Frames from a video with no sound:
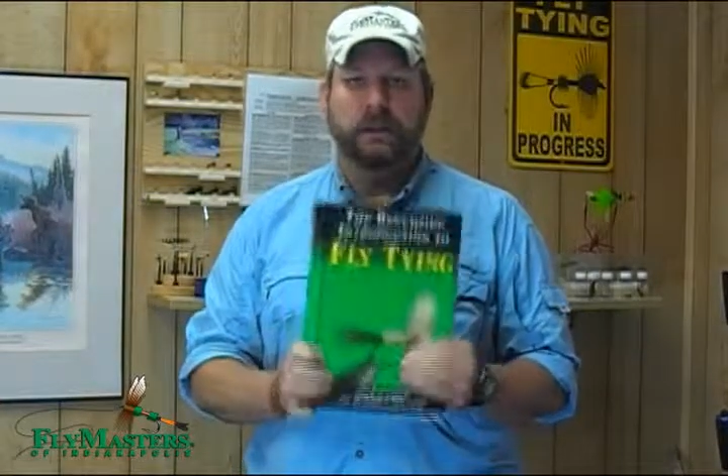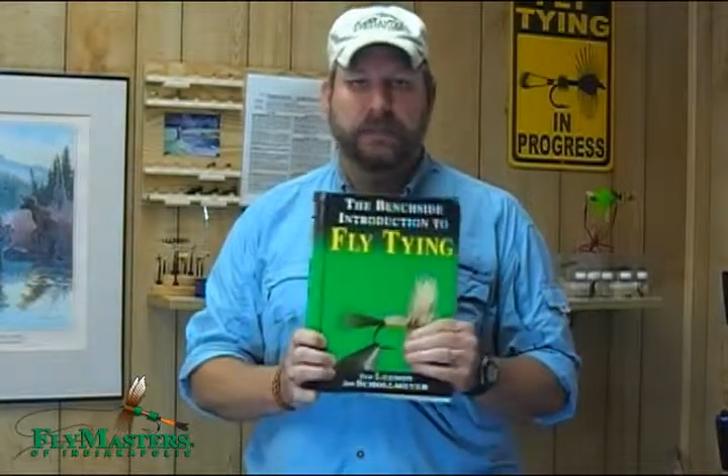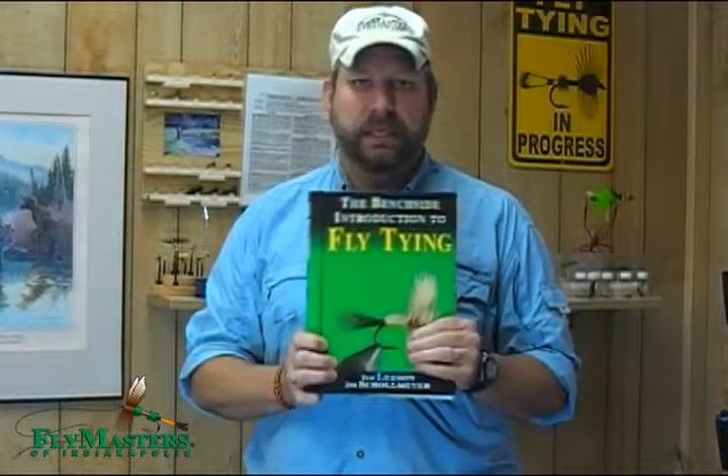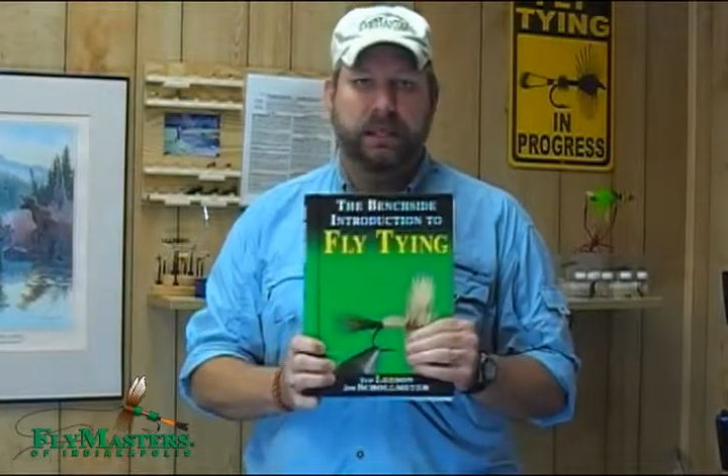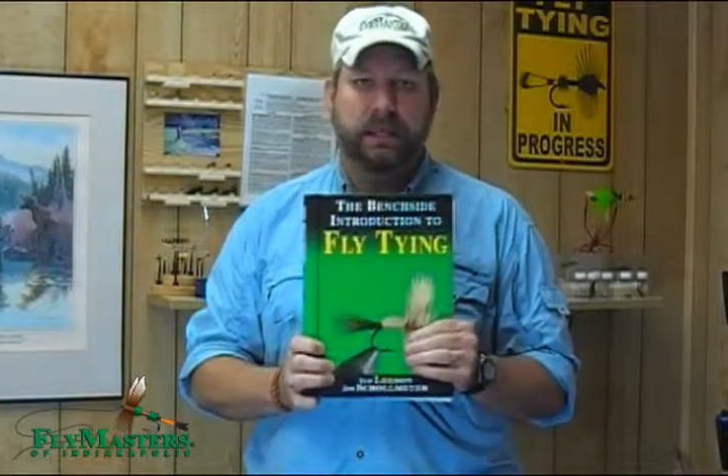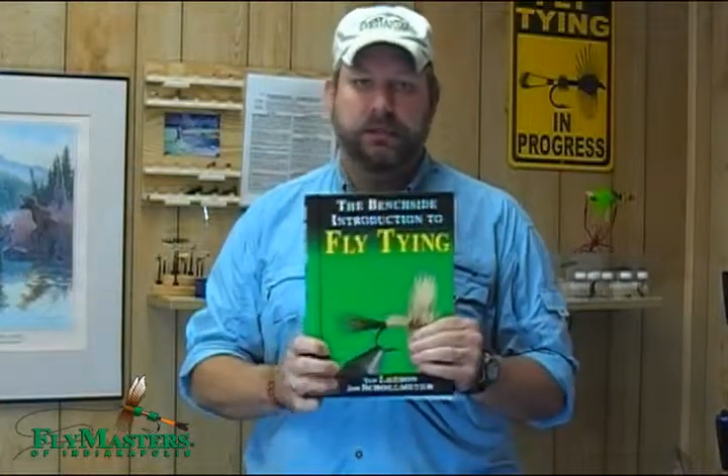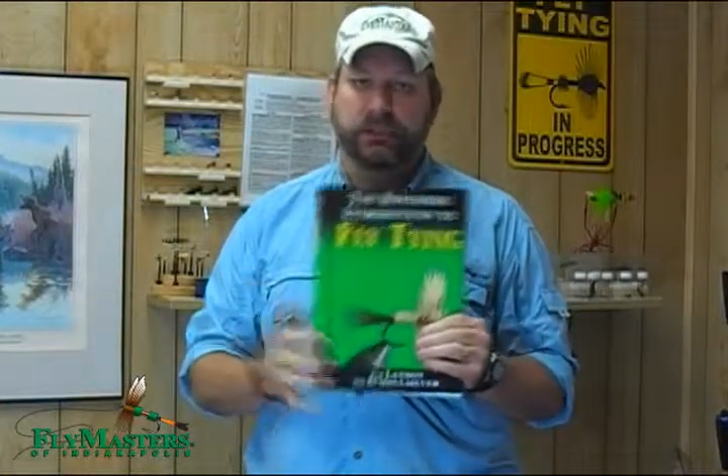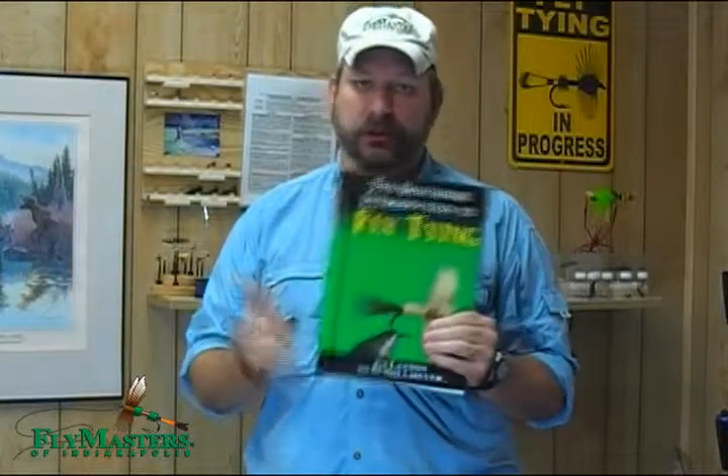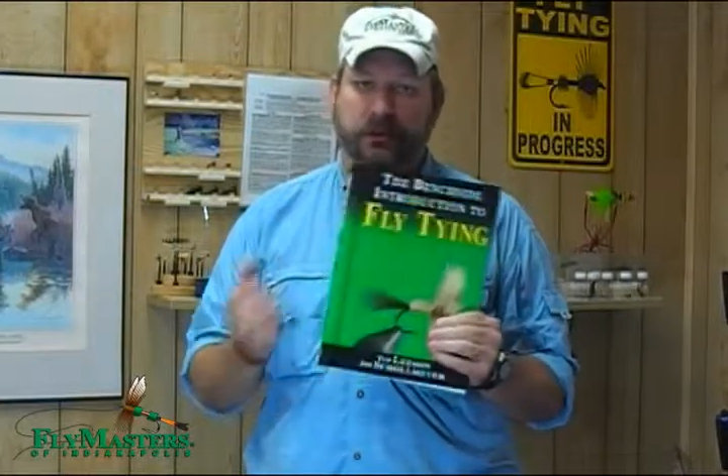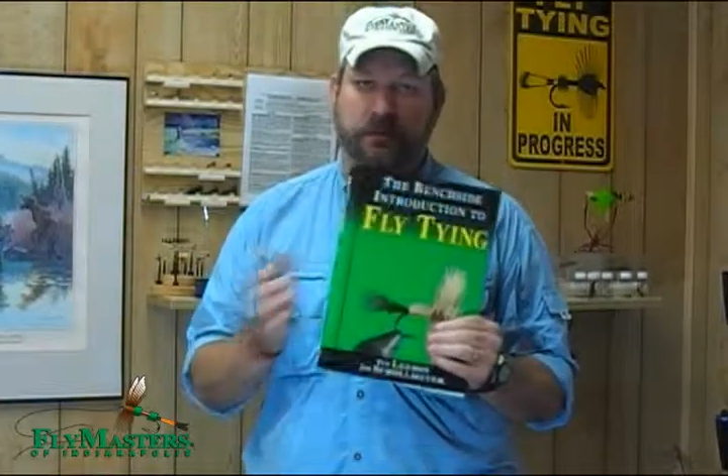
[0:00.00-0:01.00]

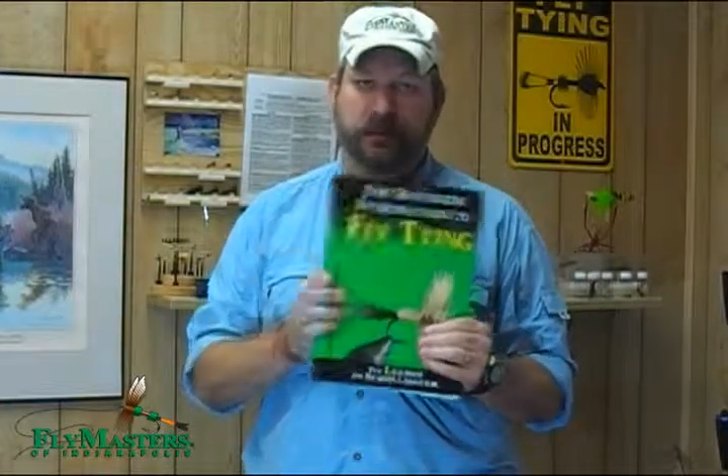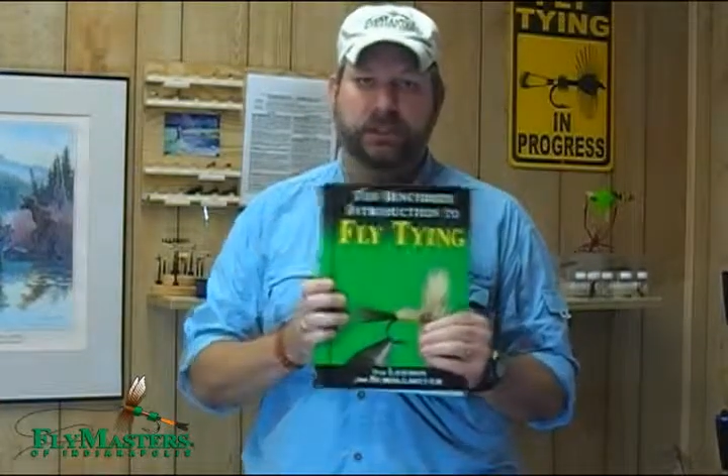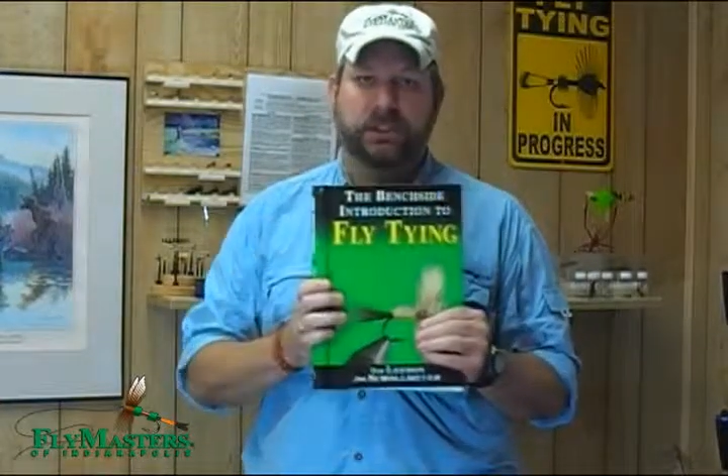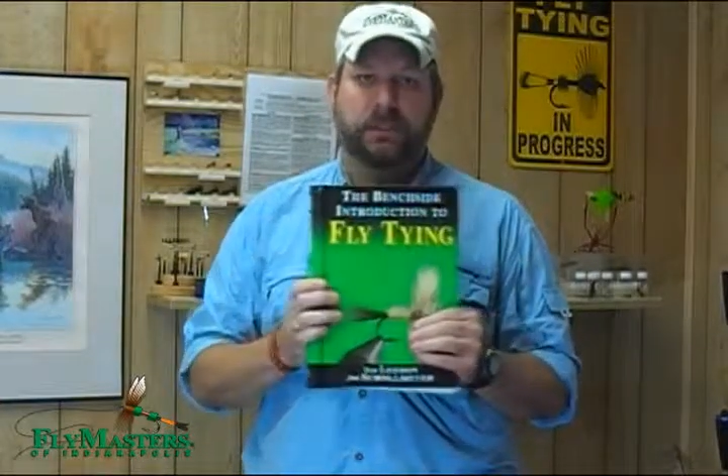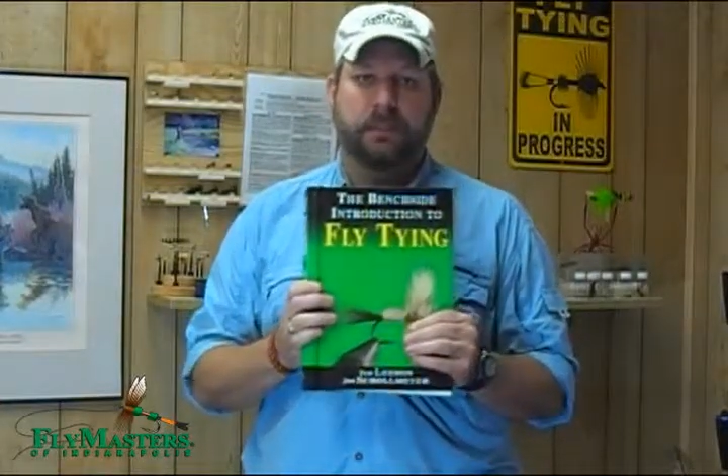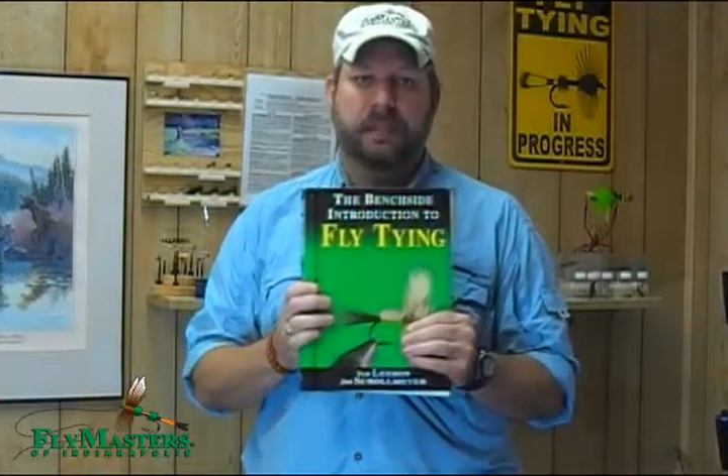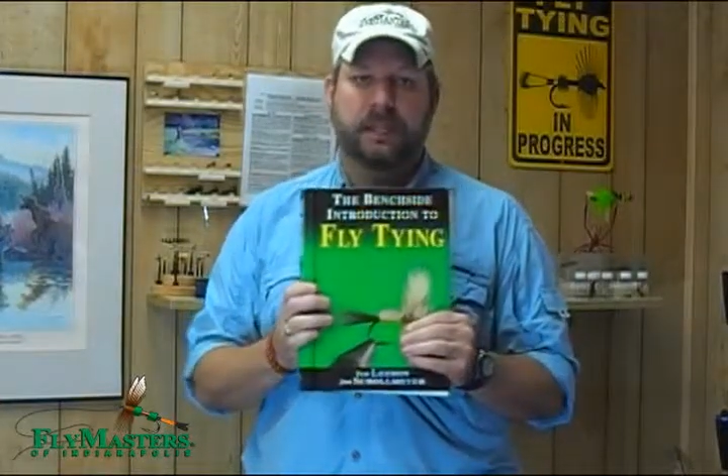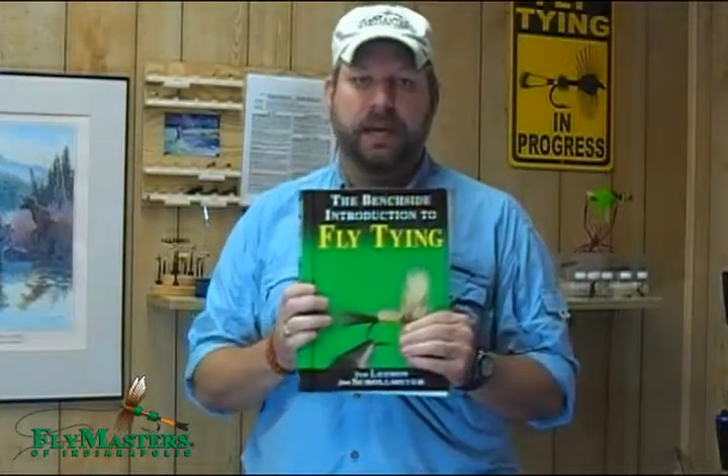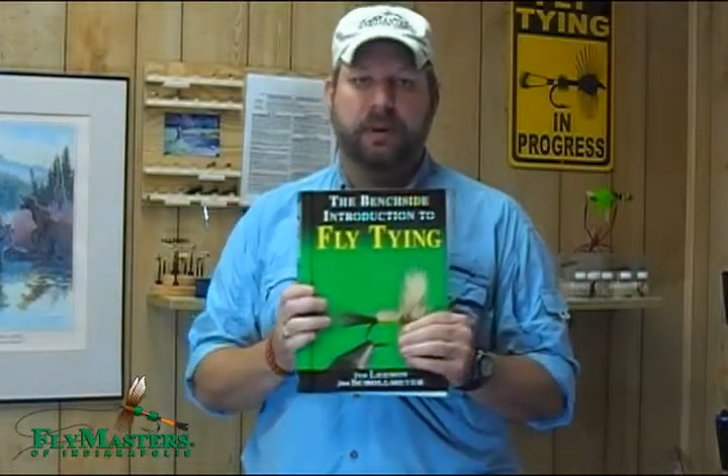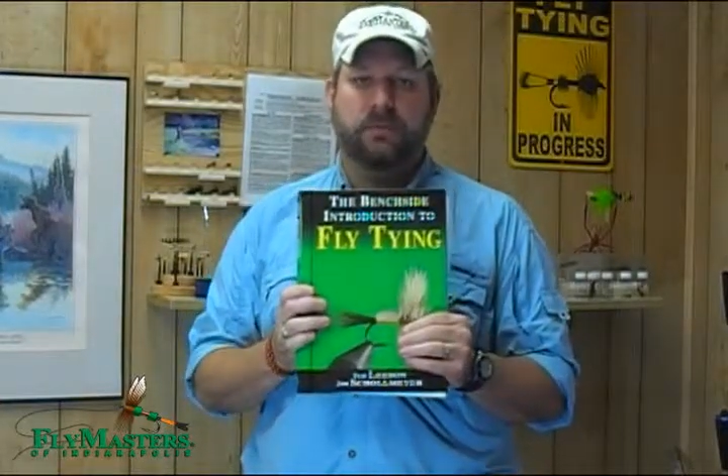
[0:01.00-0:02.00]
Beginners, this is a
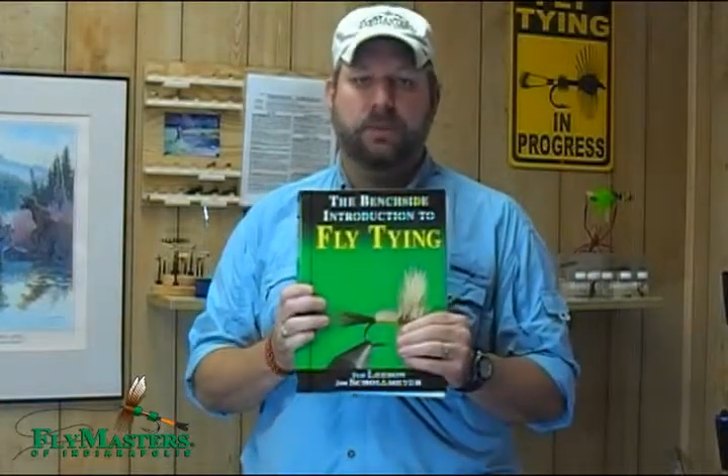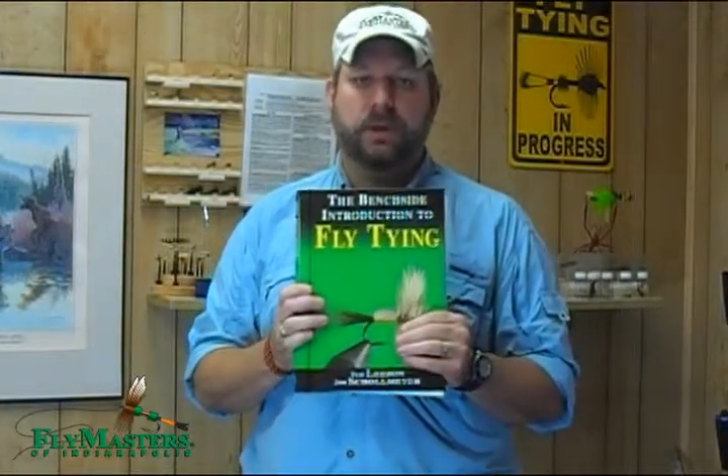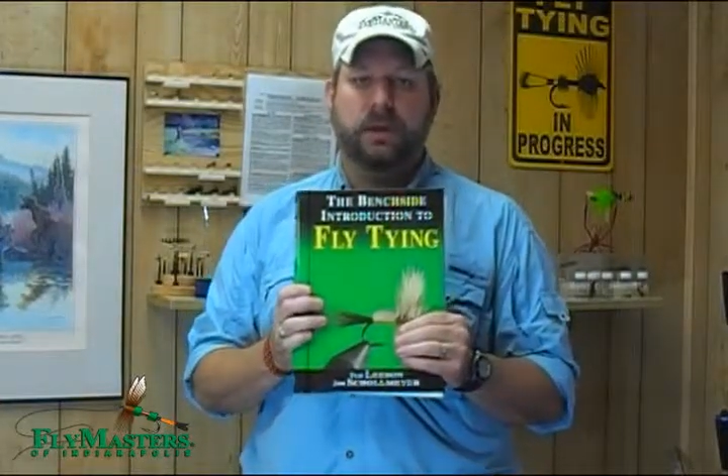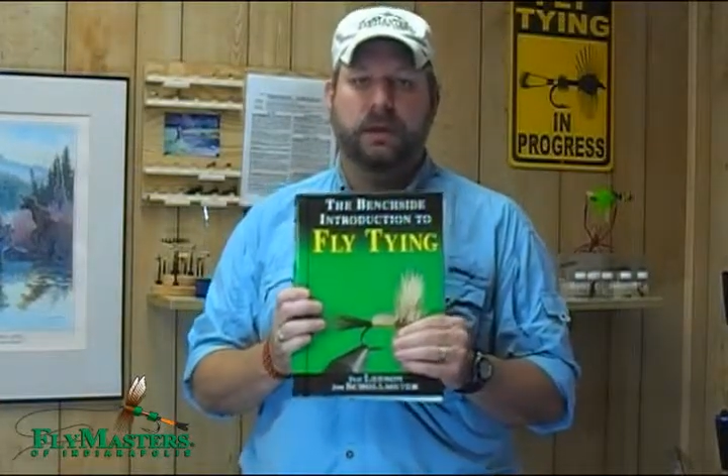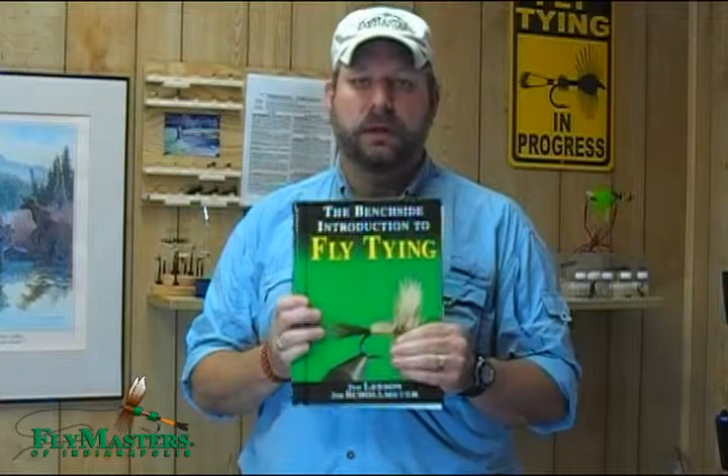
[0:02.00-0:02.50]
must-have book.